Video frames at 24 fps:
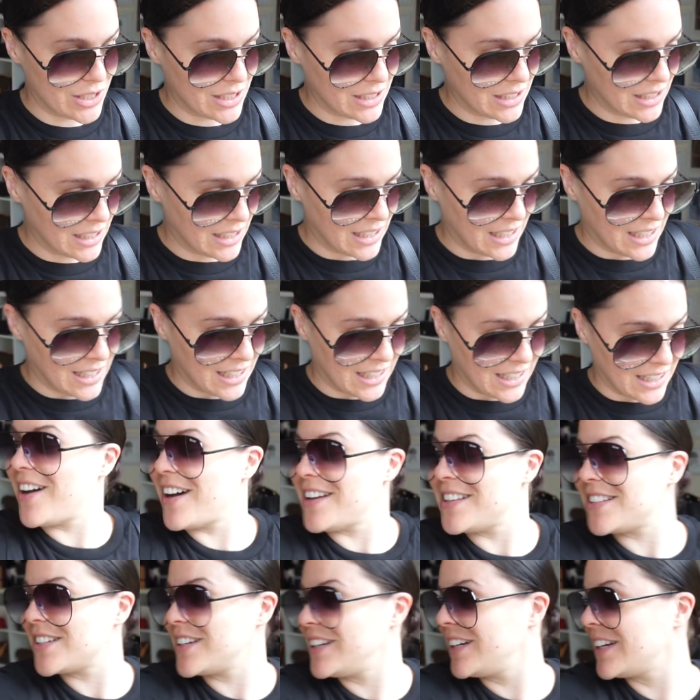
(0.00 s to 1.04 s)
You
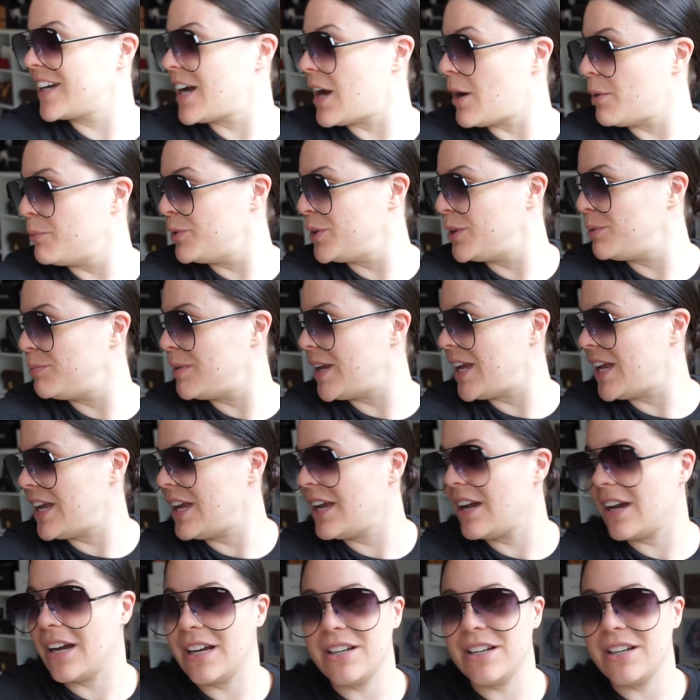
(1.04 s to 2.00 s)
guys are going to come with me.